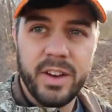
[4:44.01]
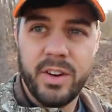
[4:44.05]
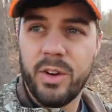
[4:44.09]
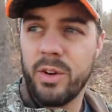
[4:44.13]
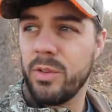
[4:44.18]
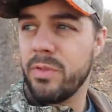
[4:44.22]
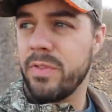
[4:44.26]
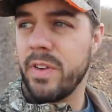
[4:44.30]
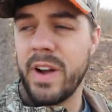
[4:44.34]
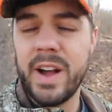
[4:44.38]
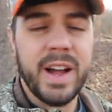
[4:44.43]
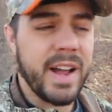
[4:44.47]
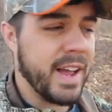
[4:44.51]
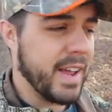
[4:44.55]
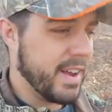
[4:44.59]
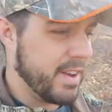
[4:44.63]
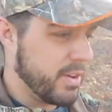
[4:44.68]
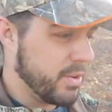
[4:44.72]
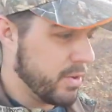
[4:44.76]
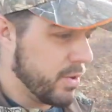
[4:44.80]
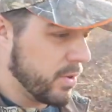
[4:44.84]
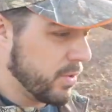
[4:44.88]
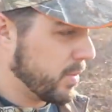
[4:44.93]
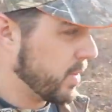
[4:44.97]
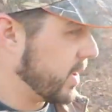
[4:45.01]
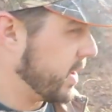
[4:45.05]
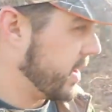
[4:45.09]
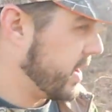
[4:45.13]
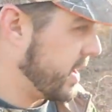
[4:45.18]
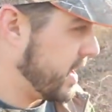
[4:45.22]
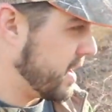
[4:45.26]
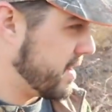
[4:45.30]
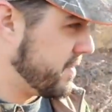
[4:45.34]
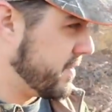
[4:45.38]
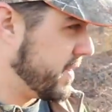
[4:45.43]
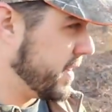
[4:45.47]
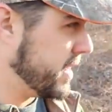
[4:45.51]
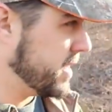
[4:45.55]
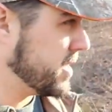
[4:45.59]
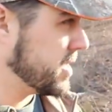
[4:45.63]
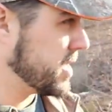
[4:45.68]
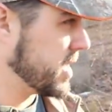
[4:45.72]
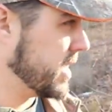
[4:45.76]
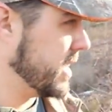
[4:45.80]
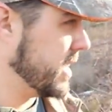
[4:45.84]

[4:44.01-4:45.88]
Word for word: or find where I've hinge